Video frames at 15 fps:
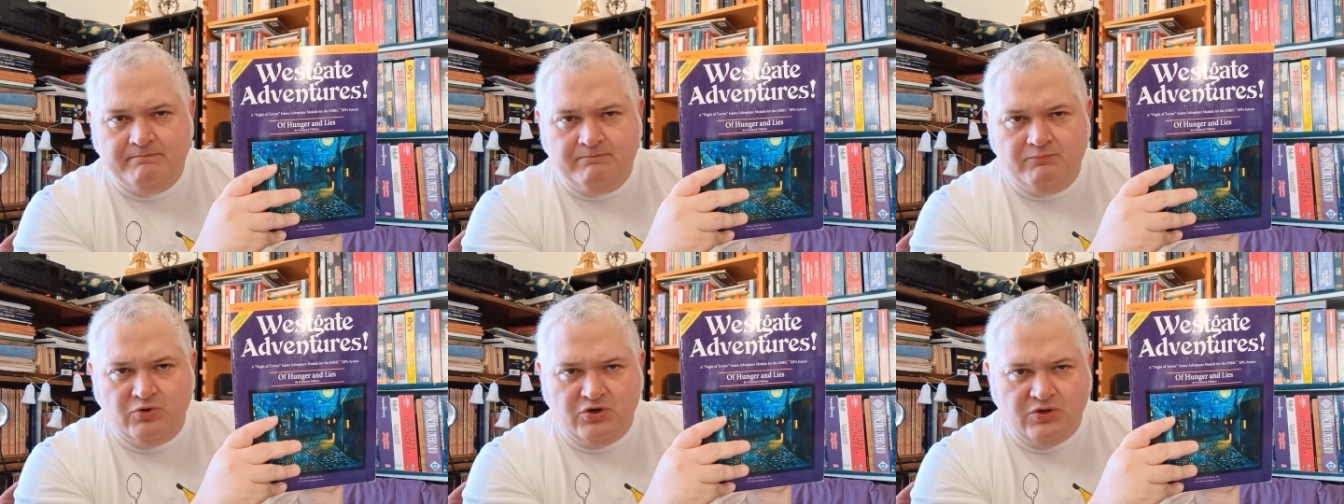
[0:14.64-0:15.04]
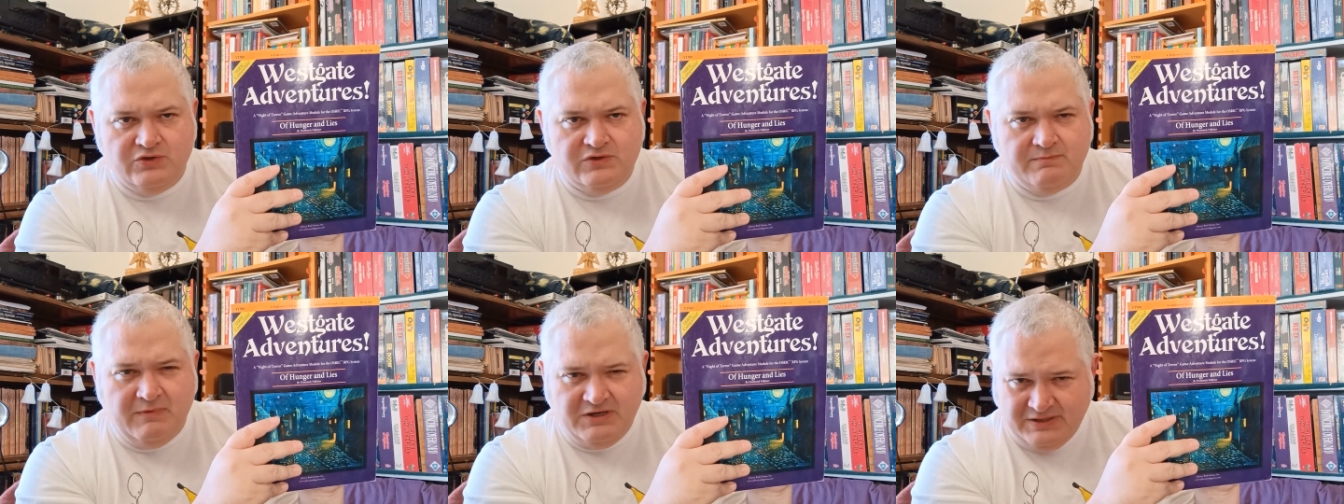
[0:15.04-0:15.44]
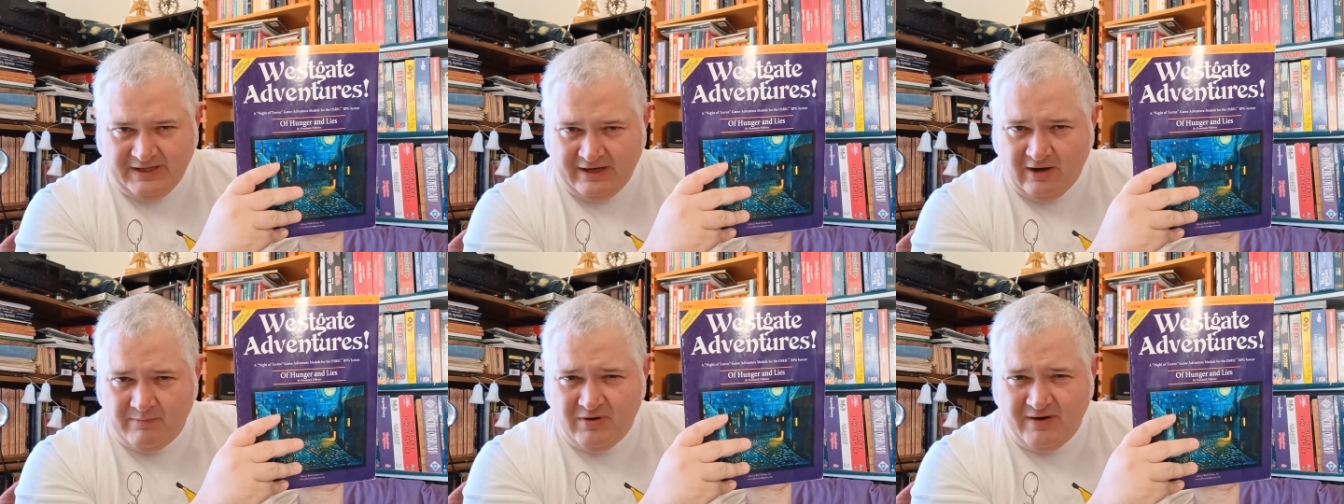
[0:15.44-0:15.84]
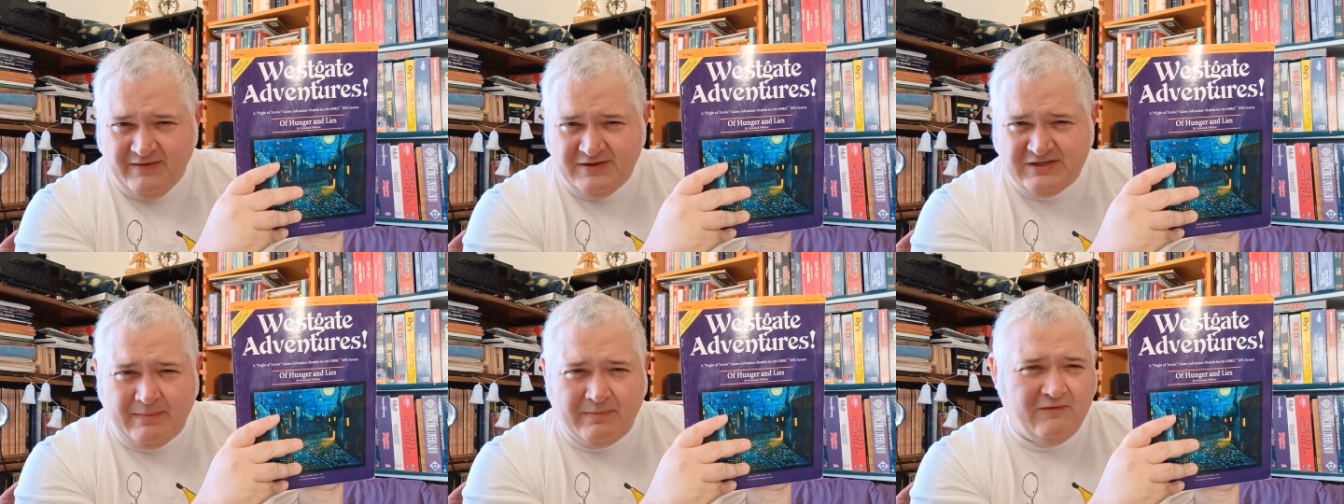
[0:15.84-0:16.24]
produced much like our
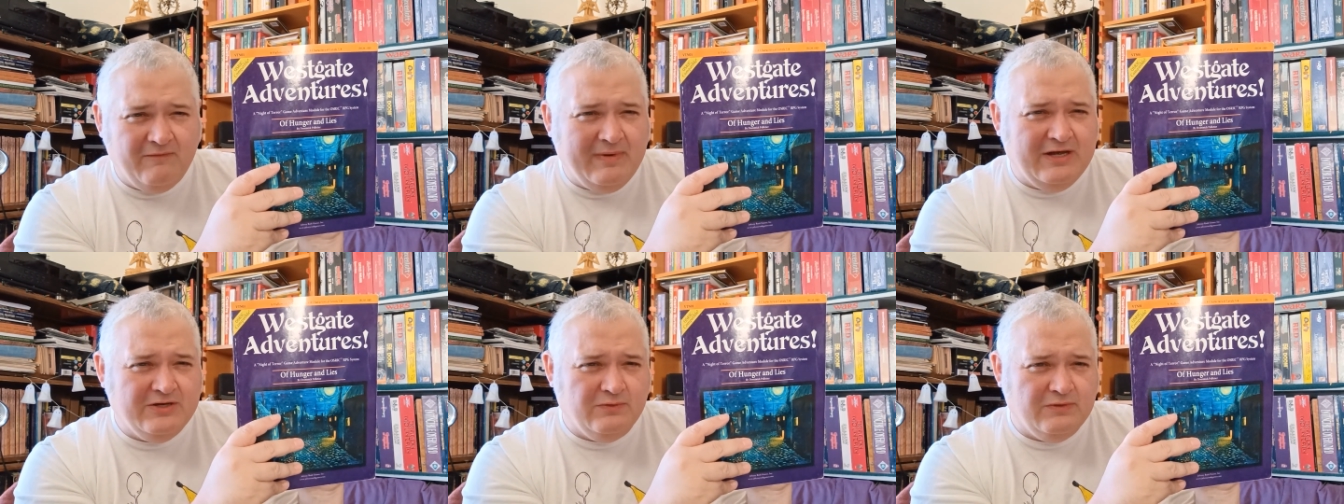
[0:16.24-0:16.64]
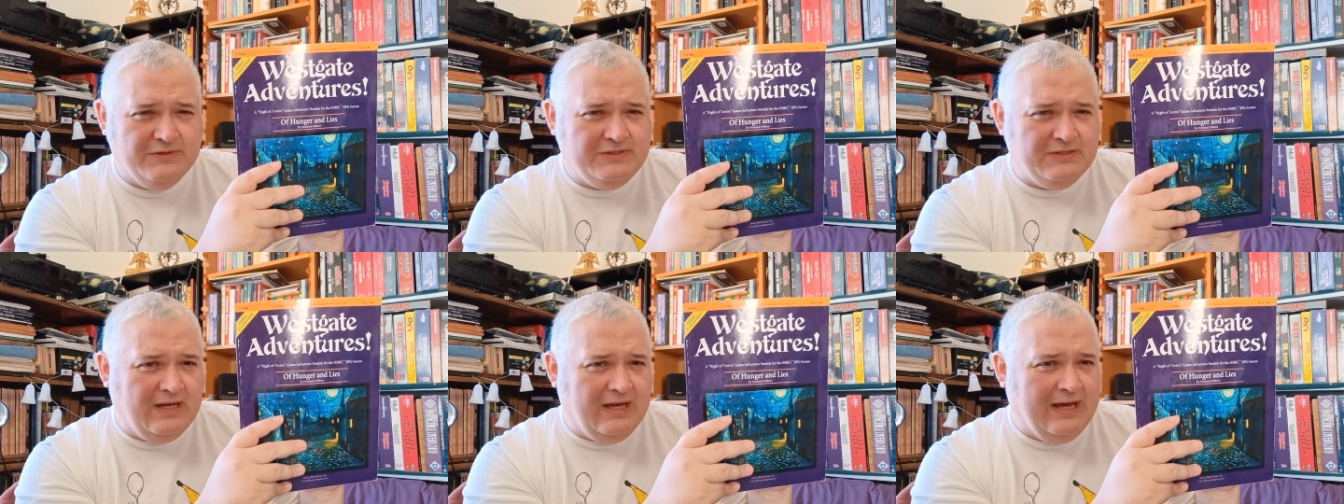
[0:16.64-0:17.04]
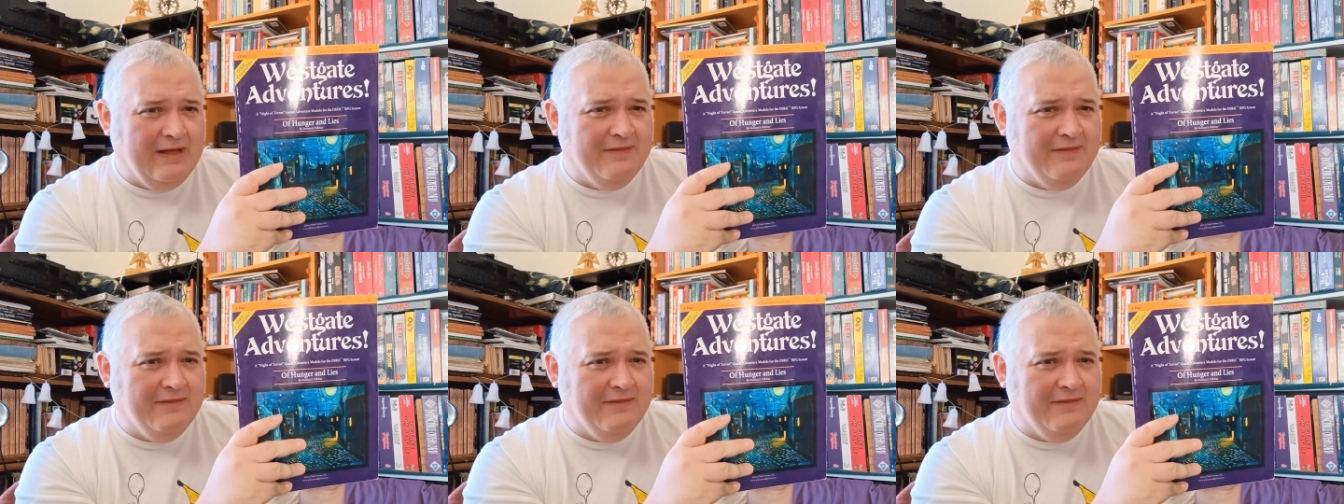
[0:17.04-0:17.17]
previous couple of modules.